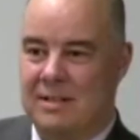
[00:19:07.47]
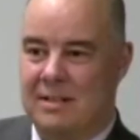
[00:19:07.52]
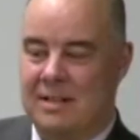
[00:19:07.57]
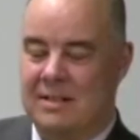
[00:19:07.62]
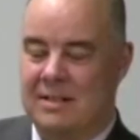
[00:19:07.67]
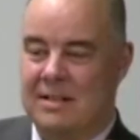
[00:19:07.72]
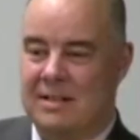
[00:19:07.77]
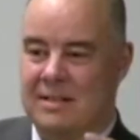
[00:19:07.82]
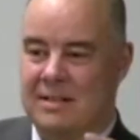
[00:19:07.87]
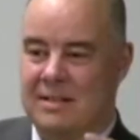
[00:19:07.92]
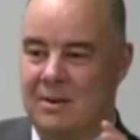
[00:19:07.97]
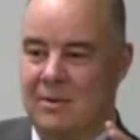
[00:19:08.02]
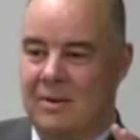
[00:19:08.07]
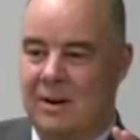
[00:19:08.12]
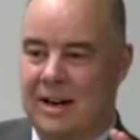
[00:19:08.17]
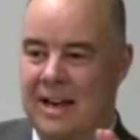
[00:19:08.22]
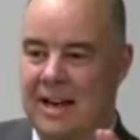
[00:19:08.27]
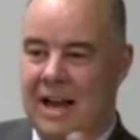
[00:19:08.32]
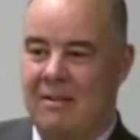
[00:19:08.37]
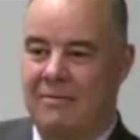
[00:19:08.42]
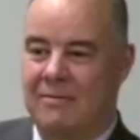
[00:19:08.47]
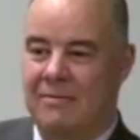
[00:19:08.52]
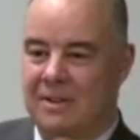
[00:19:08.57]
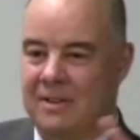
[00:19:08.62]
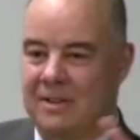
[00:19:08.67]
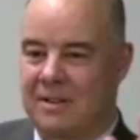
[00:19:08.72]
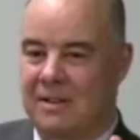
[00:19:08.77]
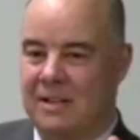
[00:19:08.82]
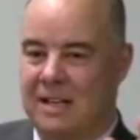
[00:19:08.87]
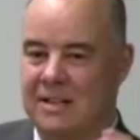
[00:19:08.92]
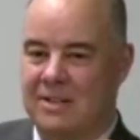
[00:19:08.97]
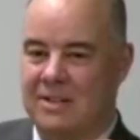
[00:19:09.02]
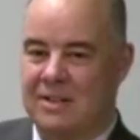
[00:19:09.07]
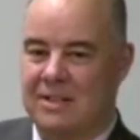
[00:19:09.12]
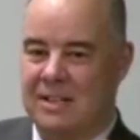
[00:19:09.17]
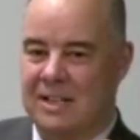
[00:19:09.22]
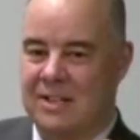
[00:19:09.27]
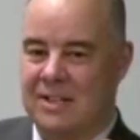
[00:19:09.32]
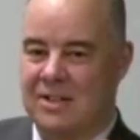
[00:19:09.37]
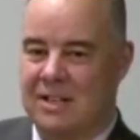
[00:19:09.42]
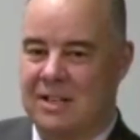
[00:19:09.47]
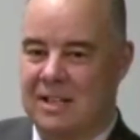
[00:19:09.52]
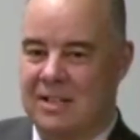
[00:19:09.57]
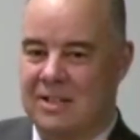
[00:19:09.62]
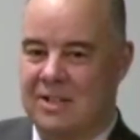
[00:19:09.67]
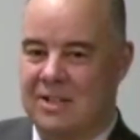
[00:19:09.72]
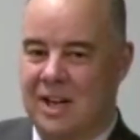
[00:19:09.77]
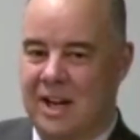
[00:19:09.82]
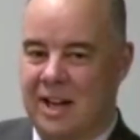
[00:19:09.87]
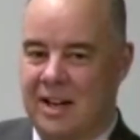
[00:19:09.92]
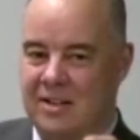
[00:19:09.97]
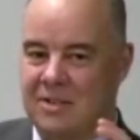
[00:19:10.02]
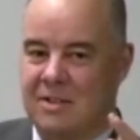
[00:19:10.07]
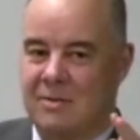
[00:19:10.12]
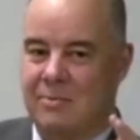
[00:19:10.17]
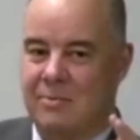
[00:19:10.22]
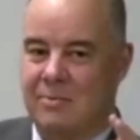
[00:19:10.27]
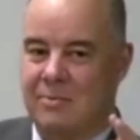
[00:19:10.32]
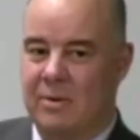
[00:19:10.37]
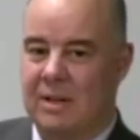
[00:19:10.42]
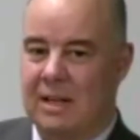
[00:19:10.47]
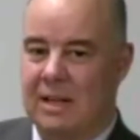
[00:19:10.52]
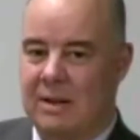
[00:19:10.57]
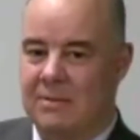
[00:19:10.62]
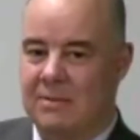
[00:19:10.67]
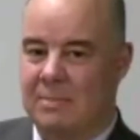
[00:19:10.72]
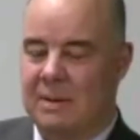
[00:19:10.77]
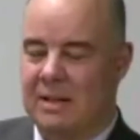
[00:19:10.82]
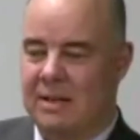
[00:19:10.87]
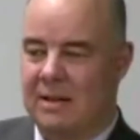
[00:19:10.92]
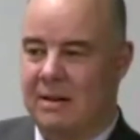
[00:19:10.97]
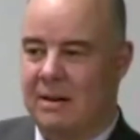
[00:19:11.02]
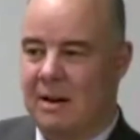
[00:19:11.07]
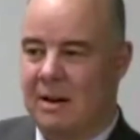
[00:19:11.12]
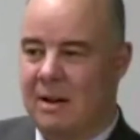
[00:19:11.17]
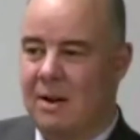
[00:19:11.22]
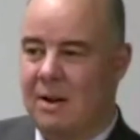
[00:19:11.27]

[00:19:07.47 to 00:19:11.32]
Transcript: And this is already after the legislation had changed and we were allowed to be there.